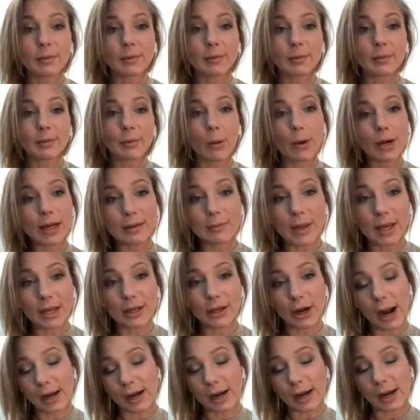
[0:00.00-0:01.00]

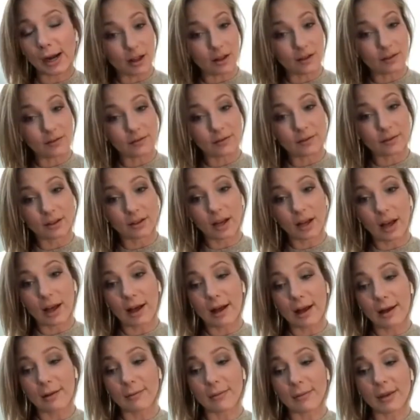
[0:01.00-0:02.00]
supporting me, you're actually
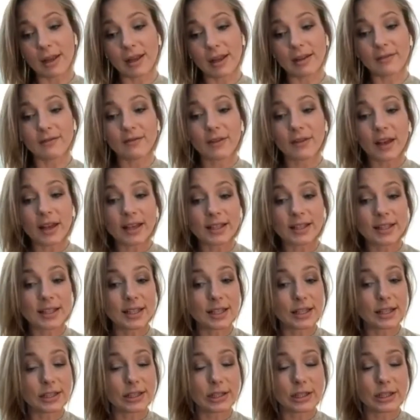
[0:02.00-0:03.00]
really supporting
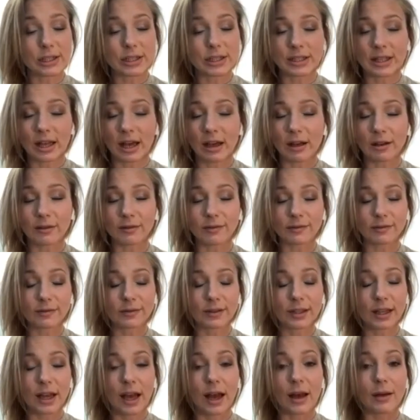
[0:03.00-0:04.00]
yourself.
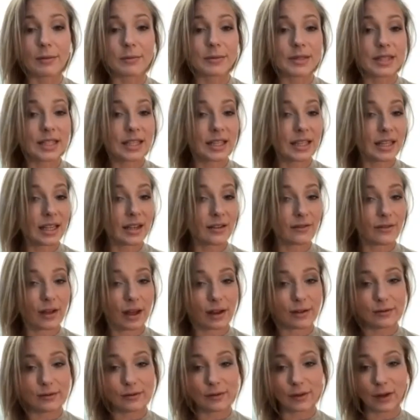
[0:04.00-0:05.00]
Invest in yourself.
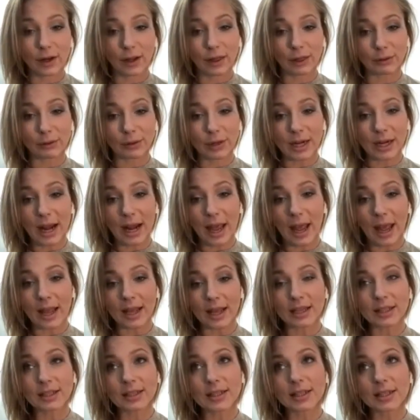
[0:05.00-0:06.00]
Come to the event
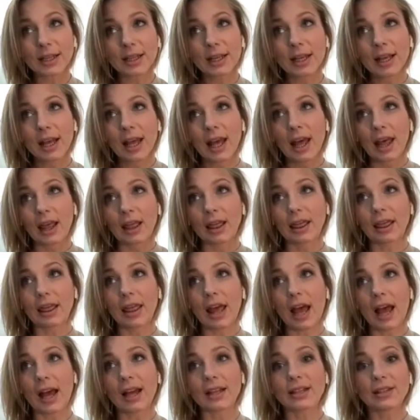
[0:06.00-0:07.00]
for 3 days.
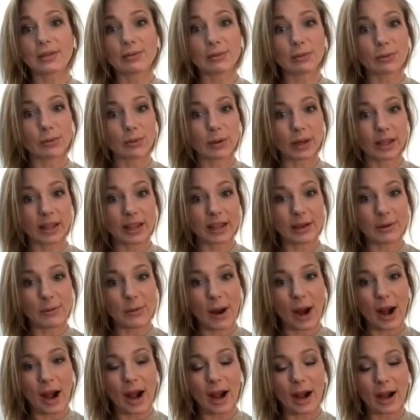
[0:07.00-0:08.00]
That's
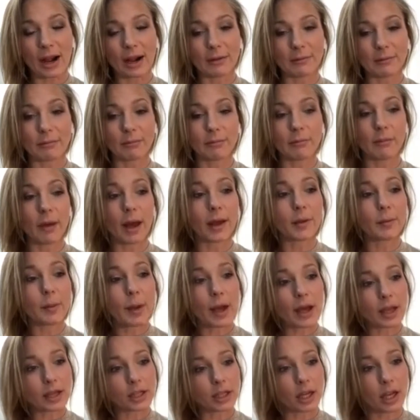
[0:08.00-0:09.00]
really where
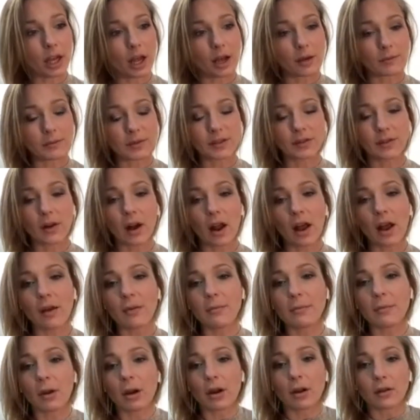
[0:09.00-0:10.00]
my passion comes
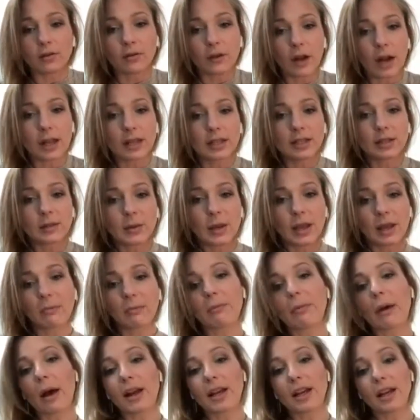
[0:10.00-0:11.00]
from. Our friends,
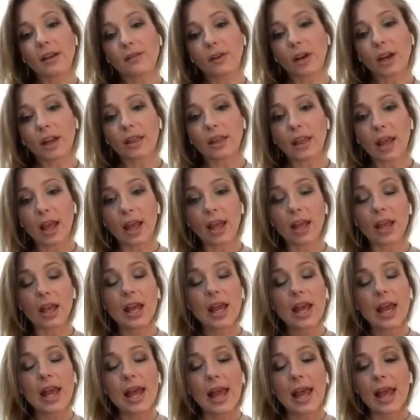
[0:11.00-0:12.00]
we combine
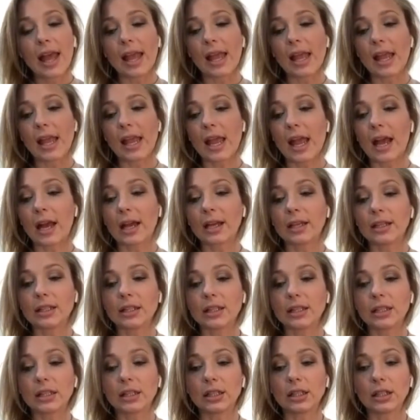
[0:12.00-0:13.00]
everything,
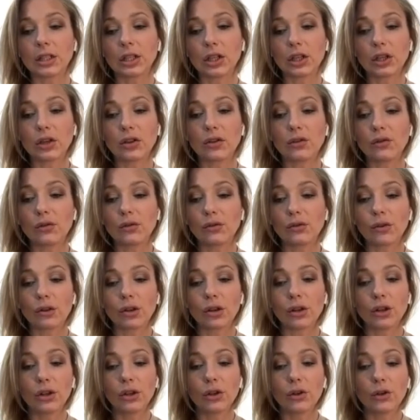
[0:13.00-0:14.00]
and
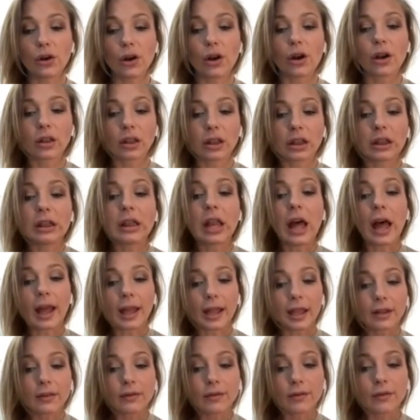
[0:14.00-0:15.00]
your
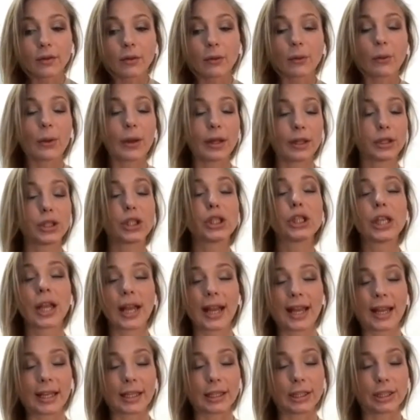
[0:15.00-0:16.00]
life will
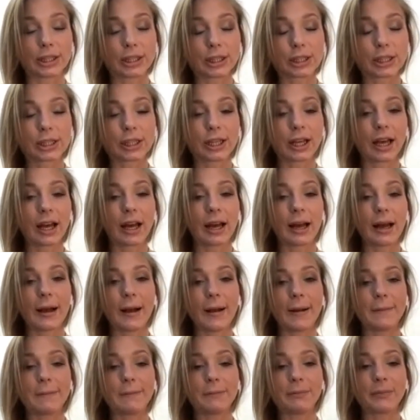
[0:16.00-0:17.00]
change.
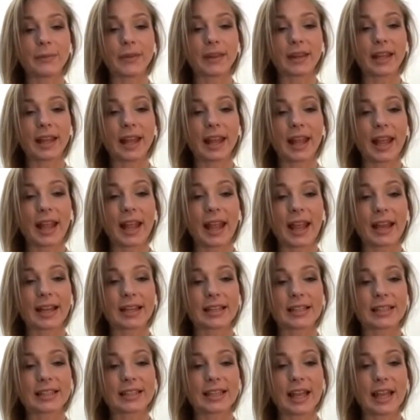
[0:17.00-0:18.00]

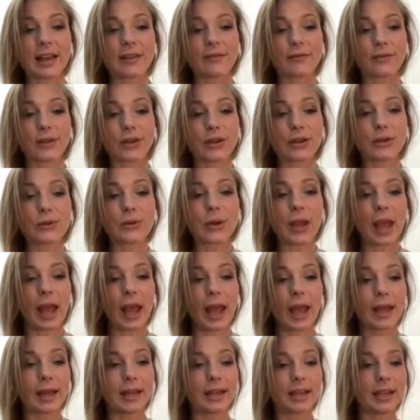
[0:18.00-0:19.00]
And if you
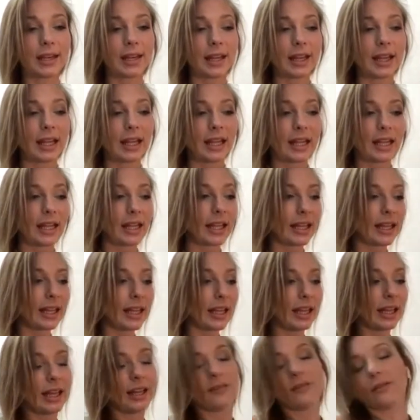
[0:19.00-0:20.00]
can
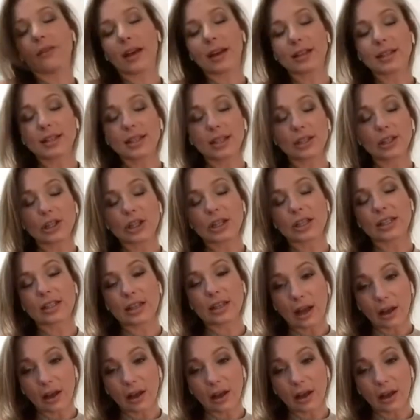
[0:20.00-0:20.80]
invest in yourself